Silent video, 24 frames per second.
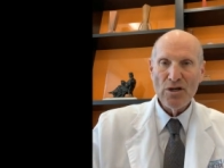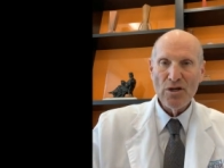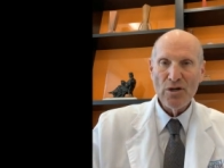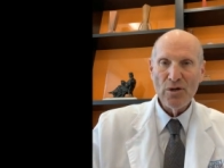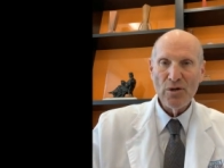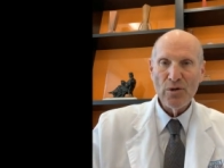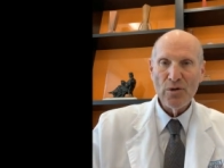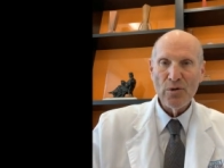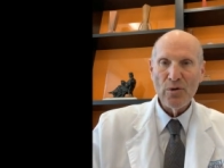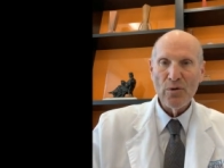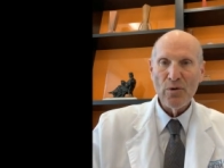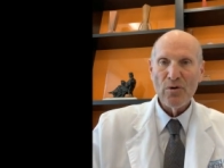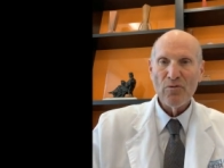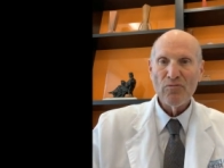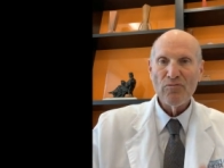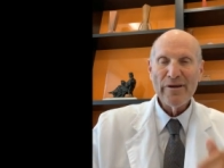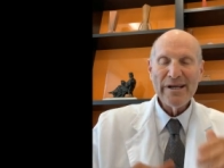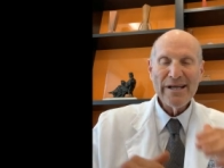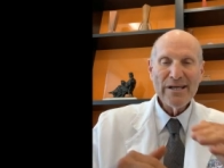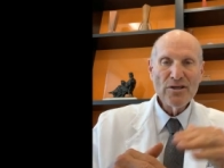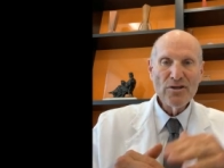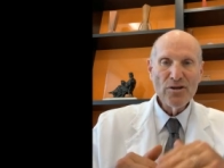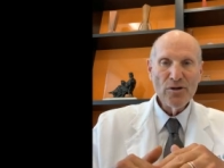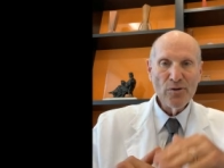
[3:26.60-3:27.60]
to
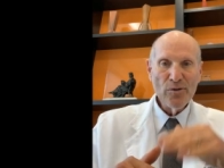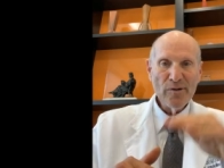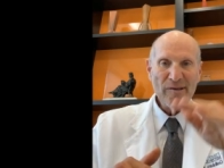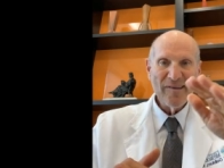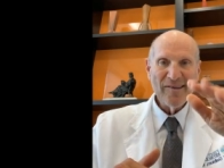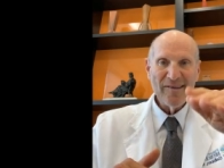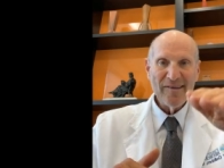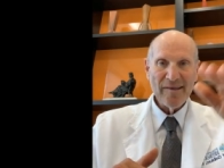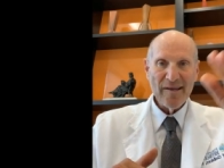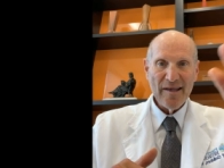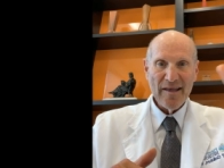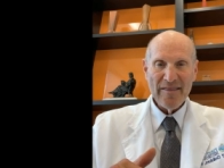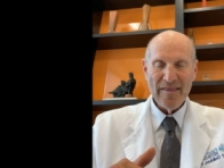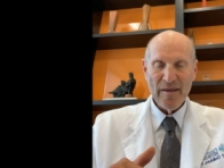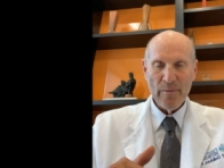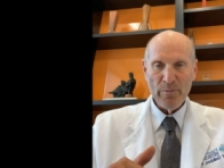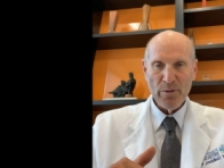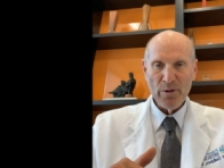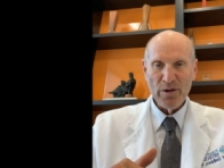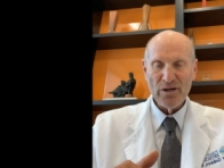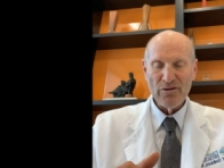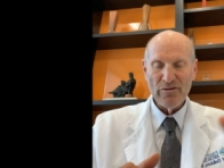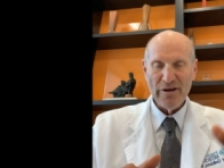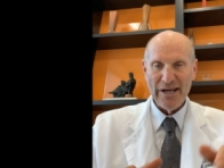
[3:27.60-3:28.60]
reduce
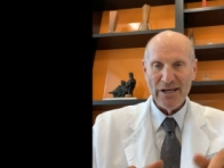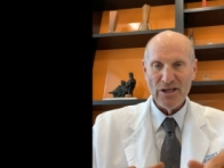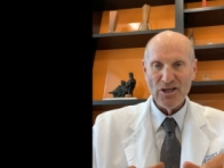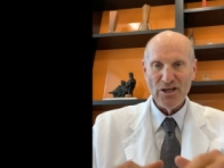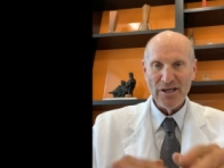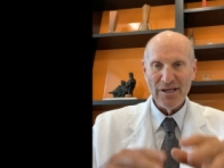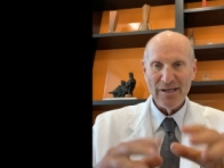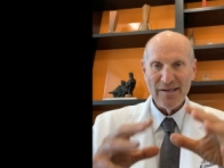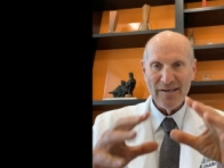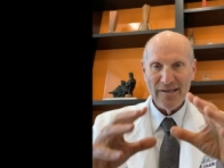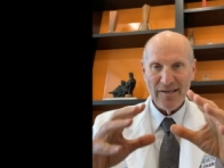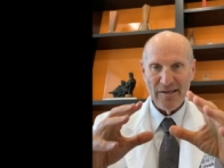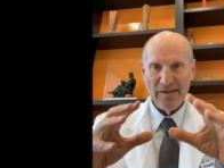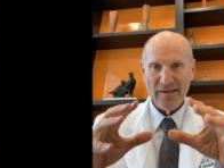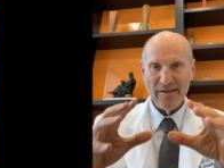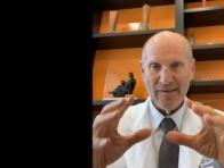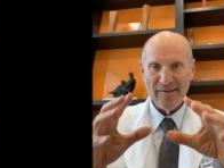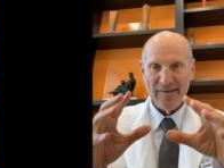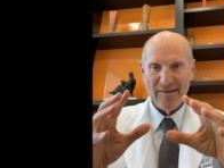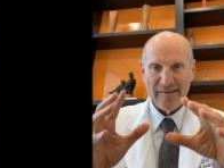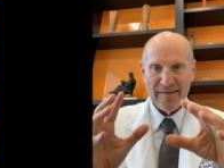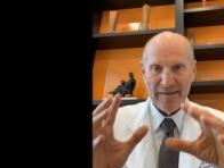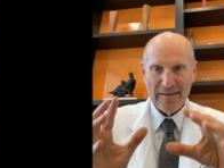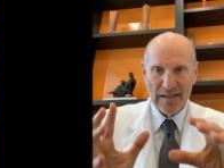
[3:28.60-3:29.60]
the progression,
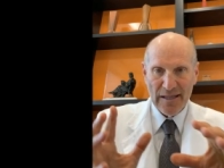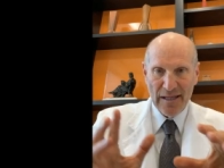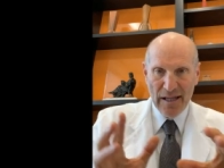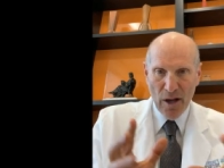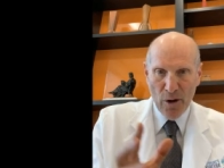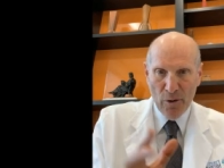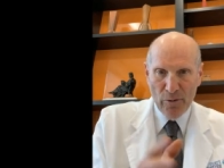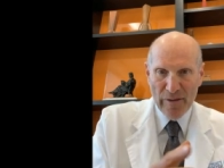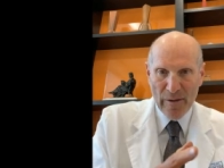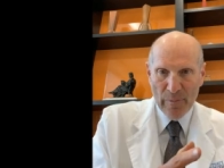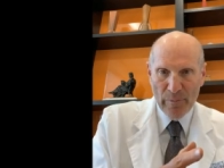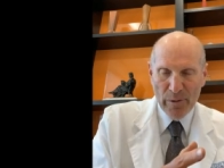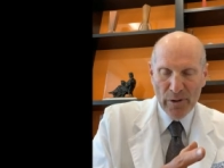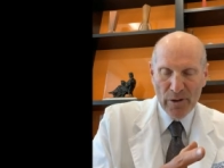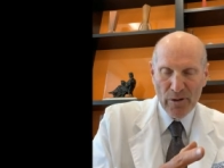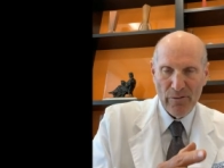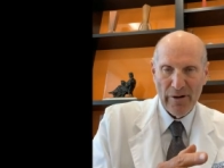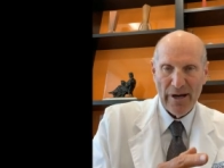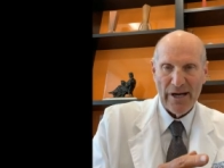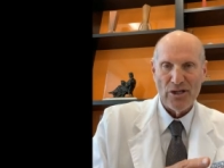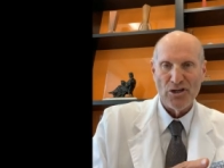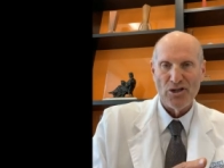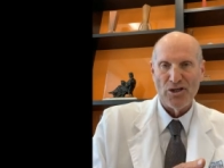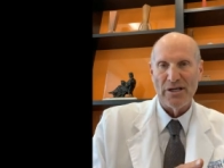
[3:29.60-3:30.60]
to slow the
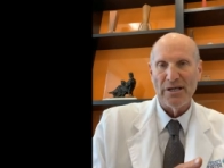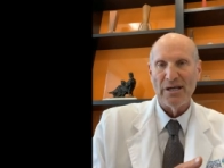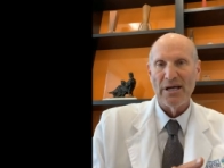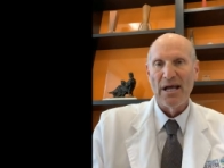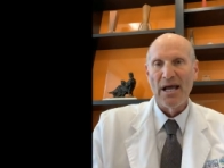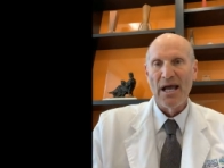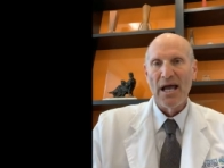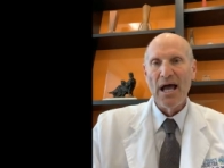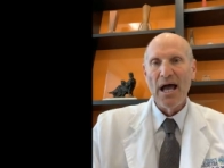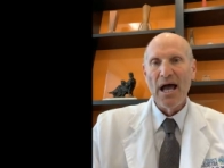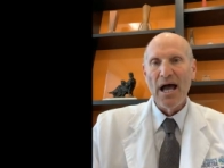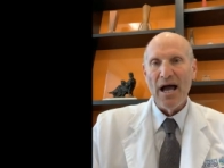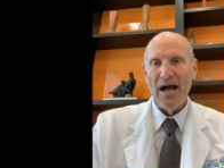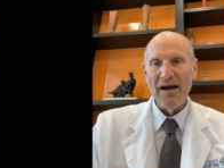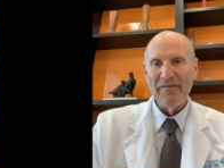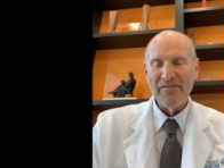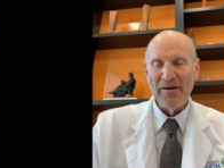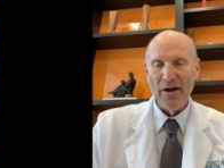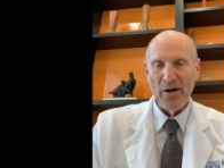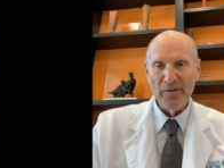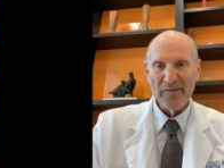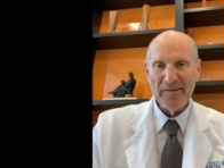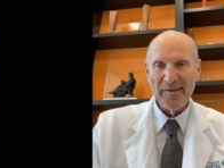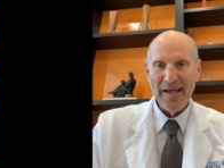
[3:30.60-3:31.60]
progression
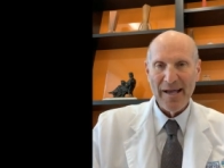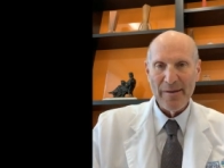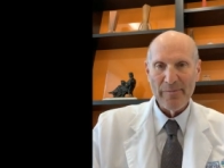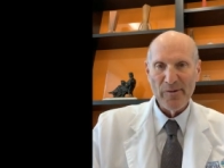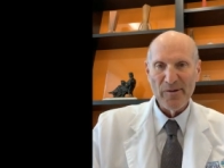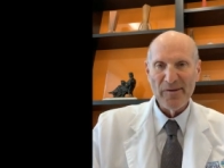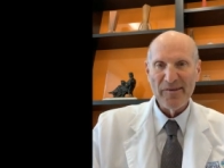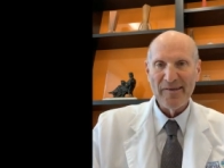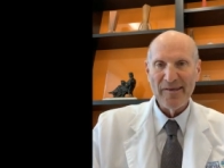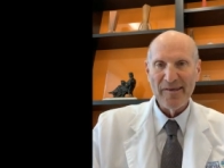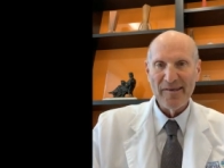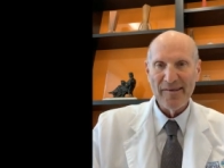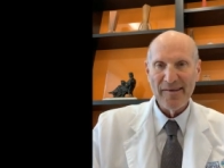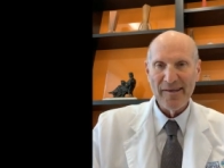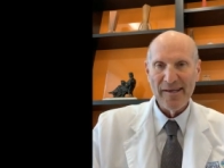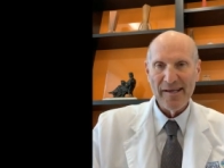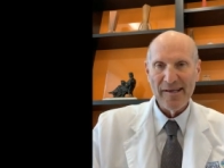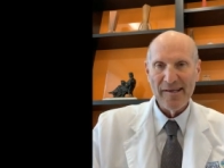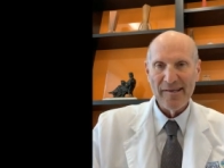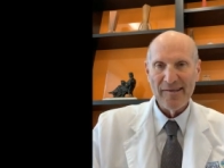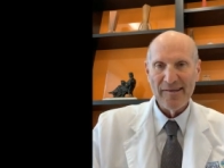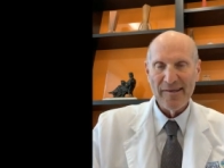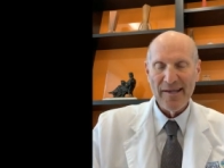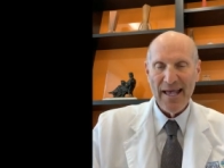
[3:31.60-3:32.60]
of Alzheimer's
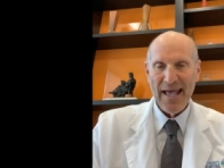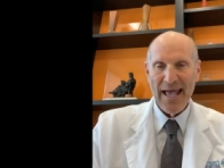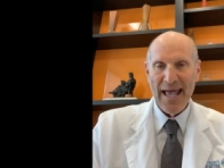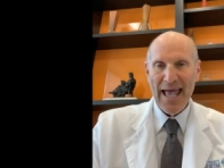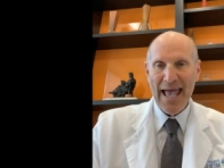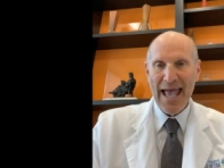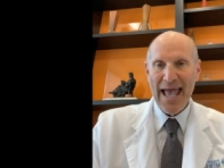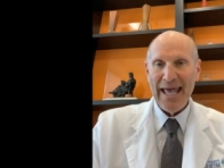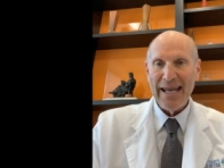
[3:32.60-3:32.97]
disease.